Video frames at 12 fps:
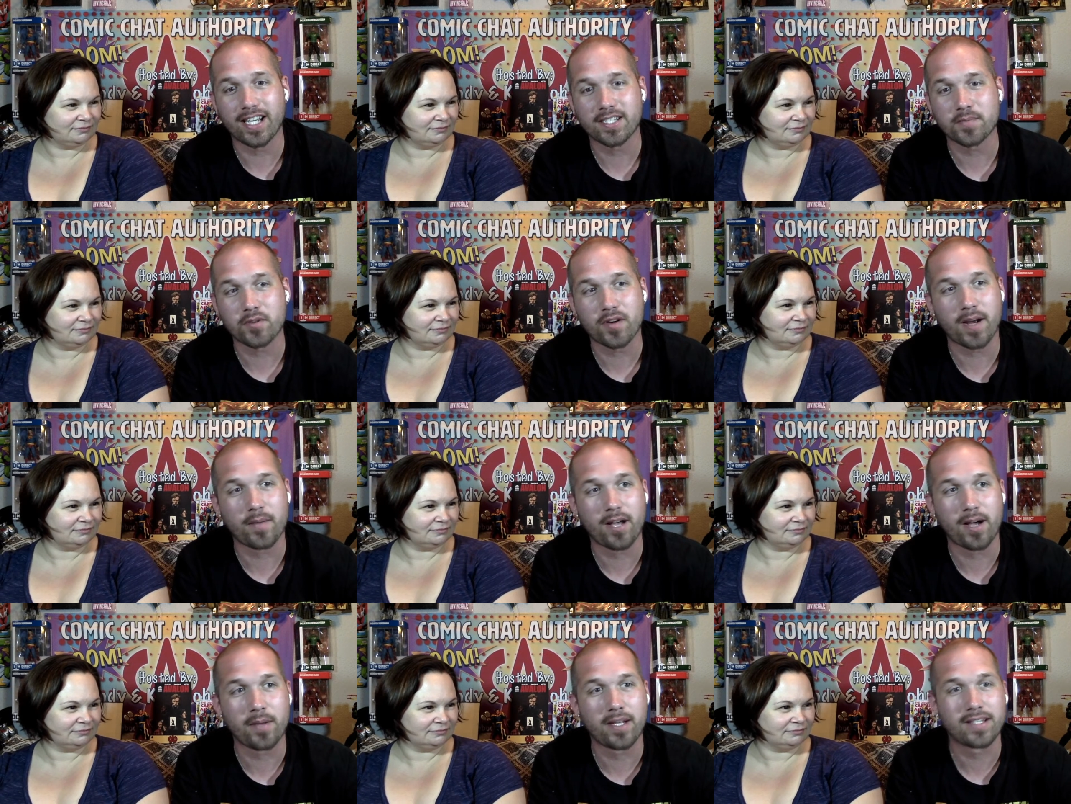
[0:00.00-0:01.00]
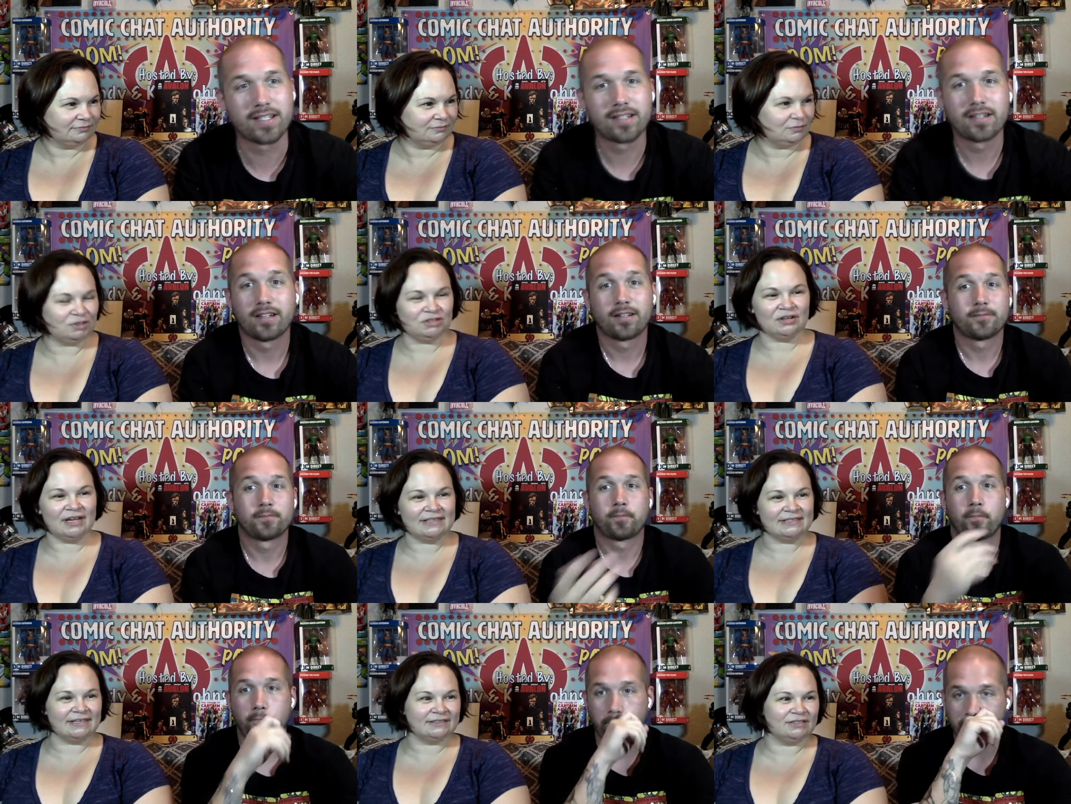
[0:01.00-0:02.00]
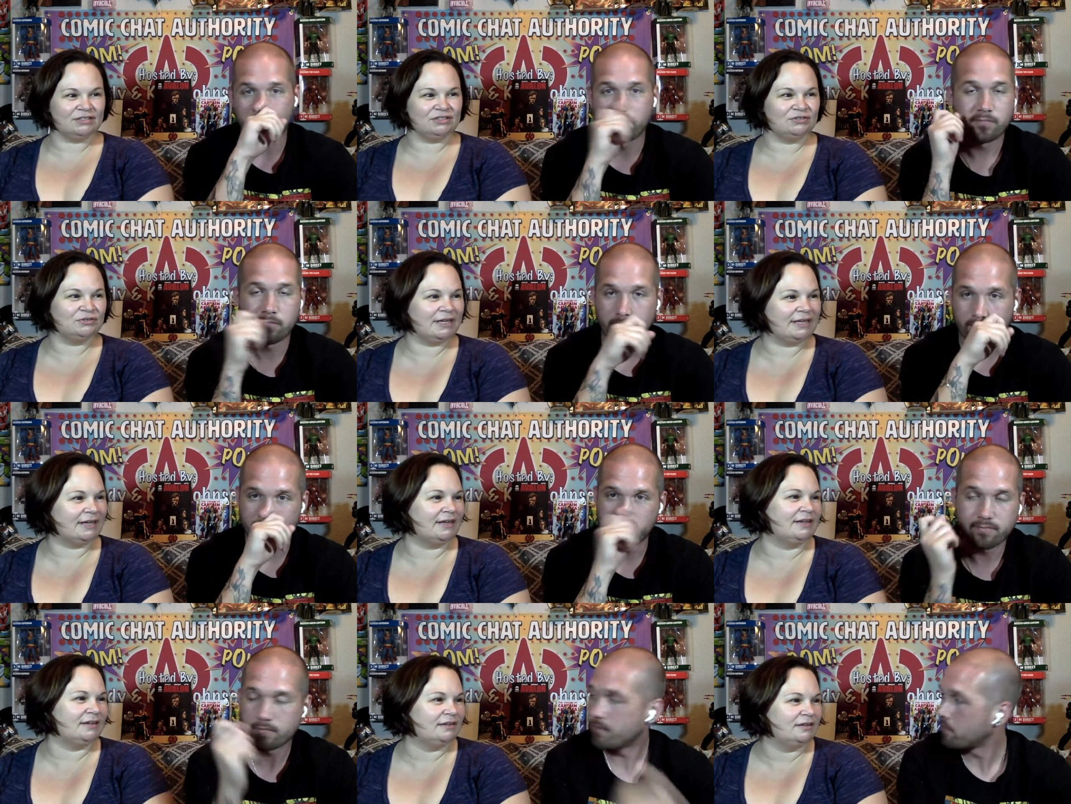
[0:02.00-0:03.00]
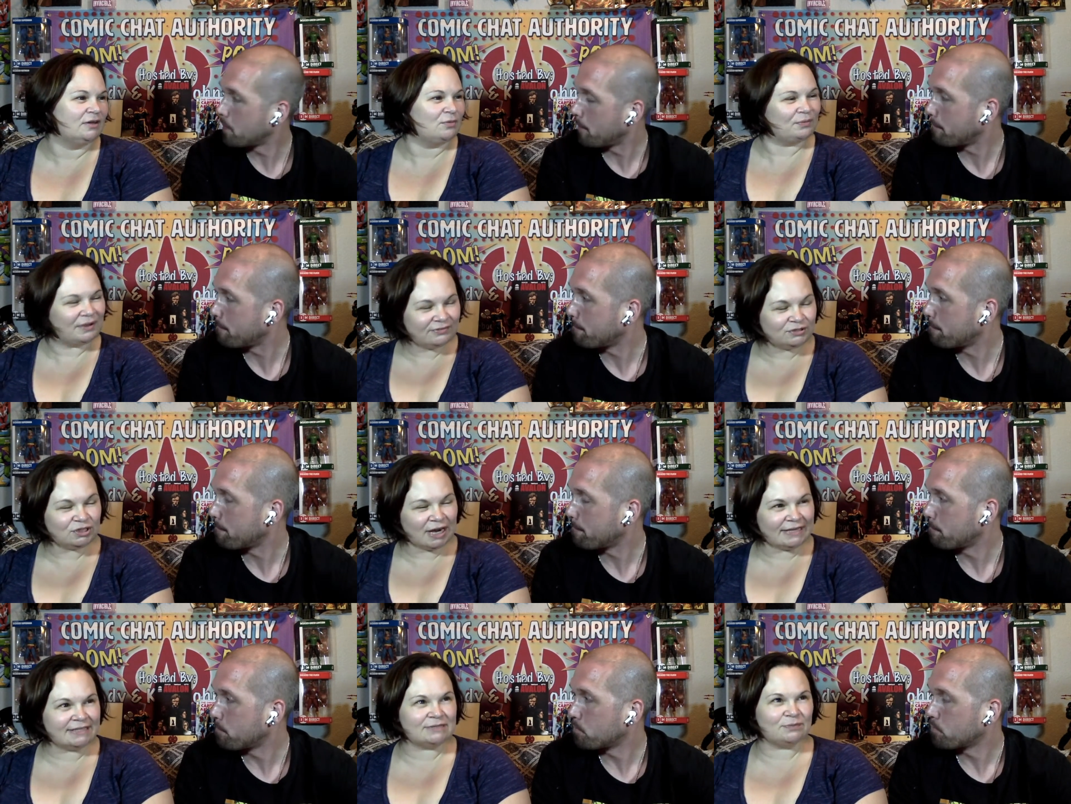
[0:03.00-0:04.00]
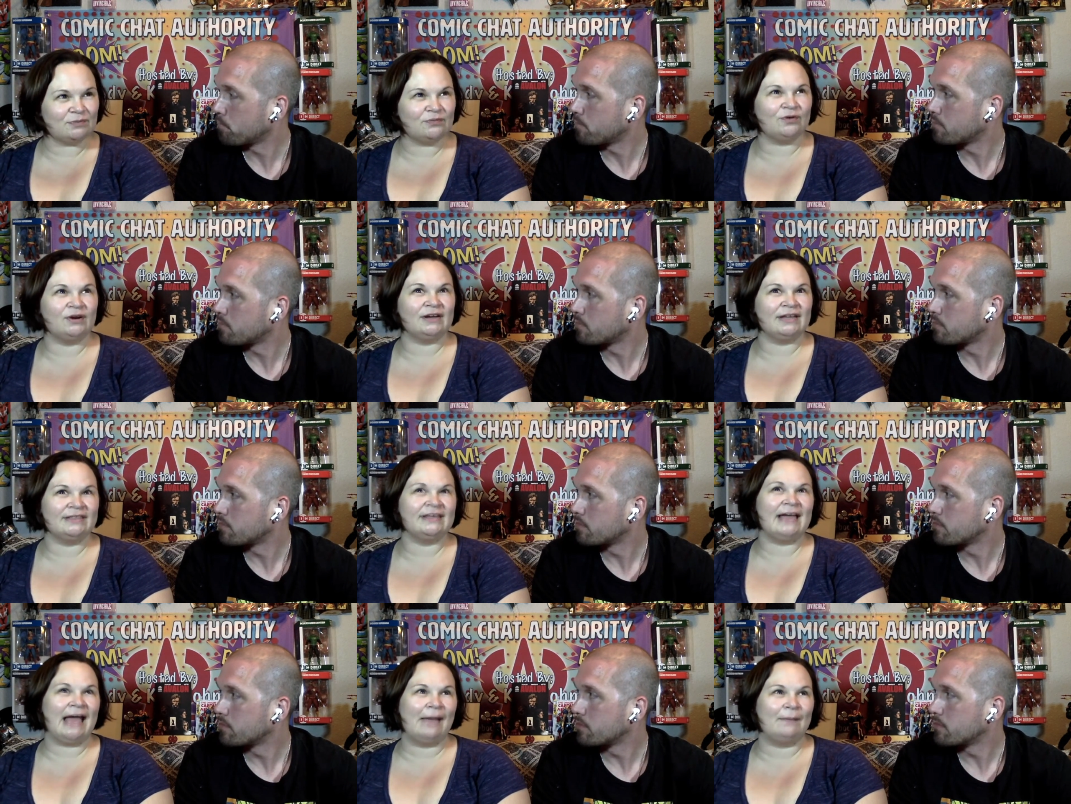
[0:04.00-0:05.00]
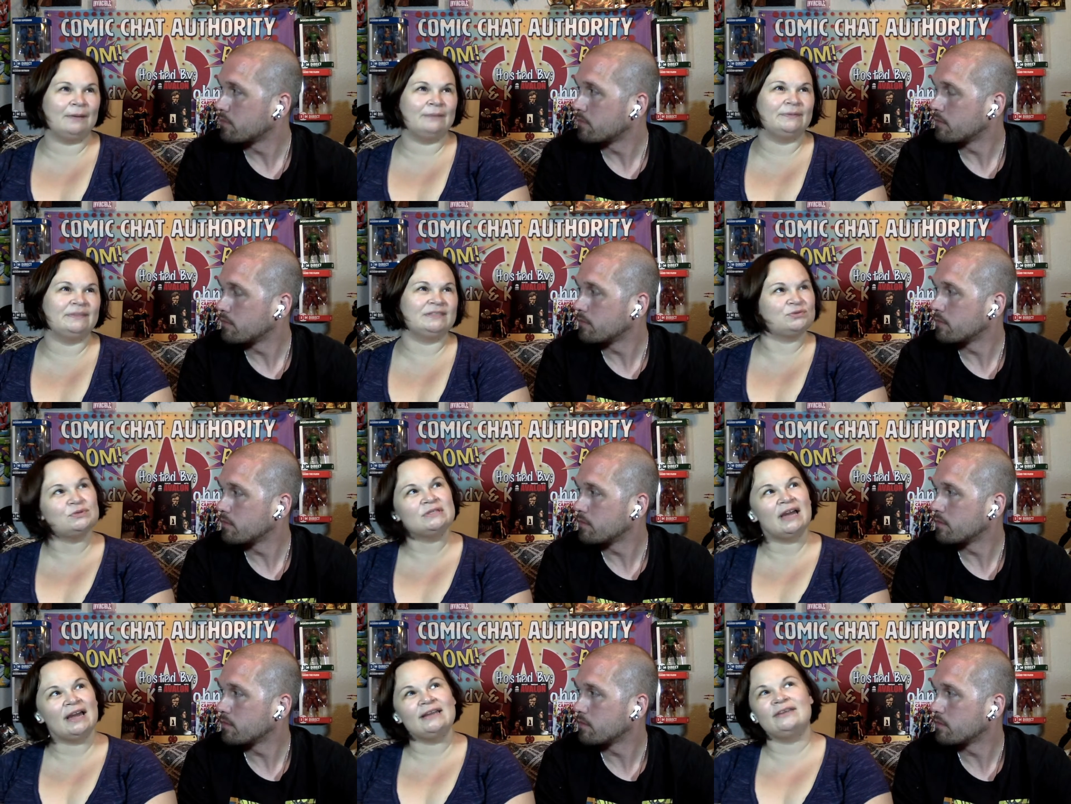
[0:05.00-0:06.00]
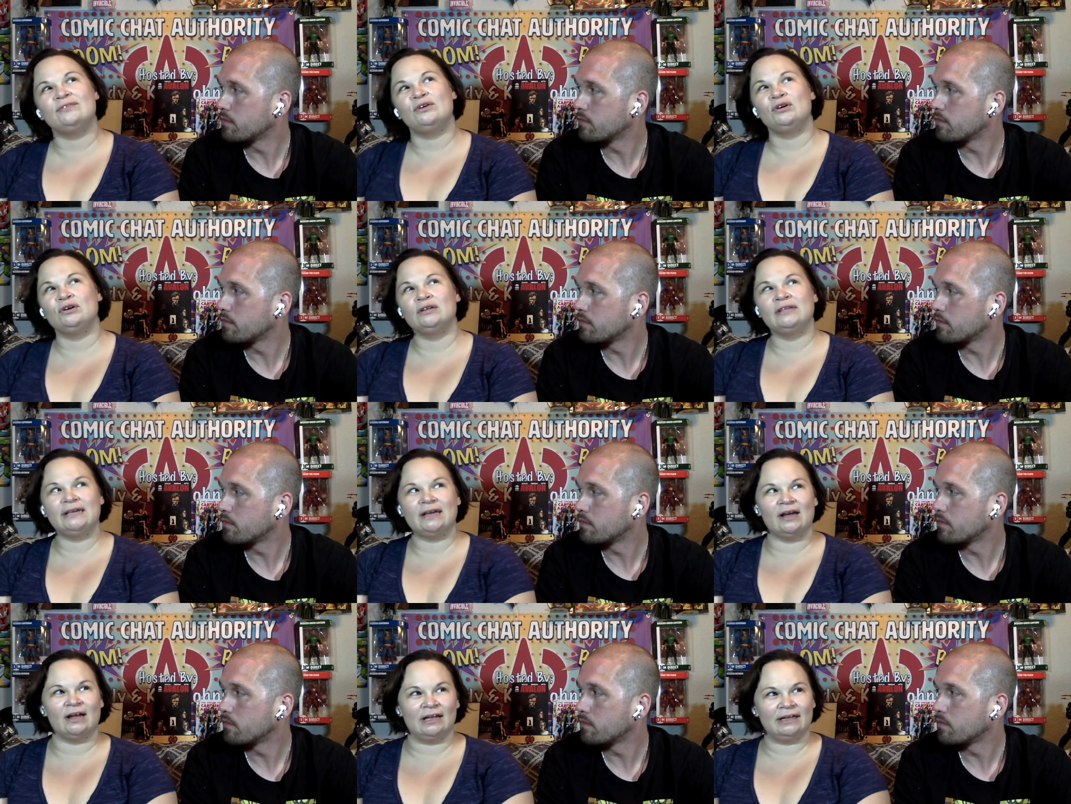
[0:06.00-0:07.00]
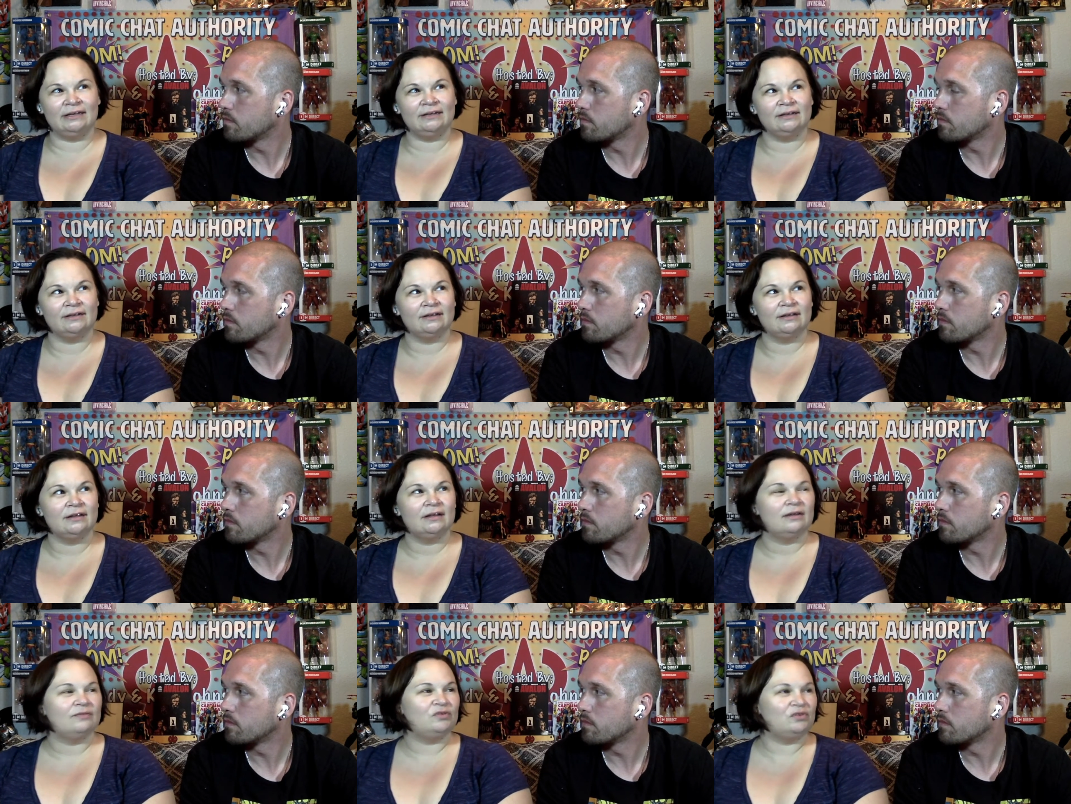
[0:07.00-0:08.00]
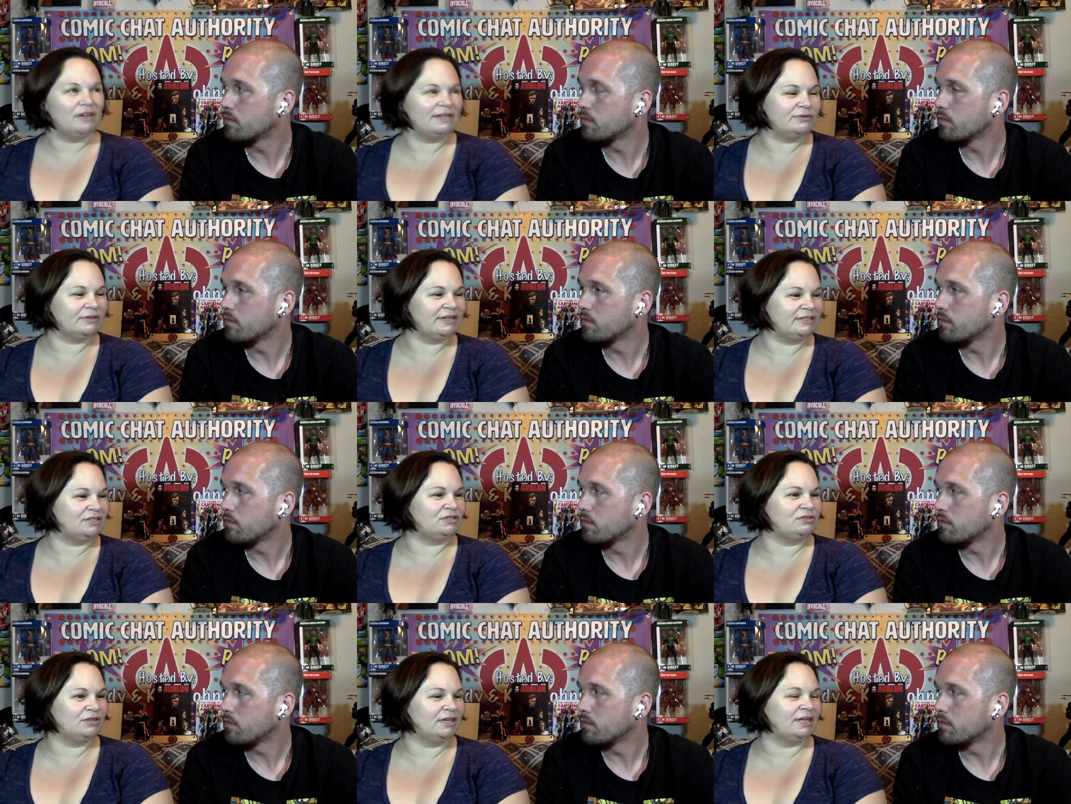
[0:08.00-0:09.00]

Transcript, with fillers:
Speaker 1: to like, subscribe, comment.
Speaker 2: Would you guys like to do like a We've tried this before, nothing happened, but this was kind of early on. If you guys would like to do